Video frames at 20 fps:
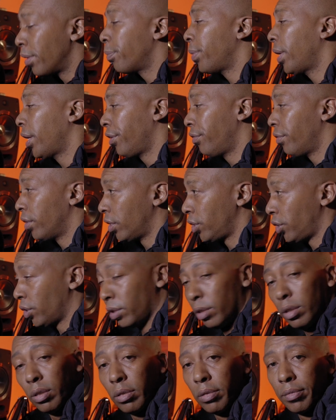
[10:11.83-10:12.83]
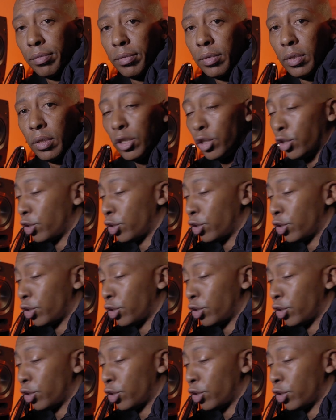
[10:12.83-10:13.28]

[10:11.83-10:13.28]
paid version, the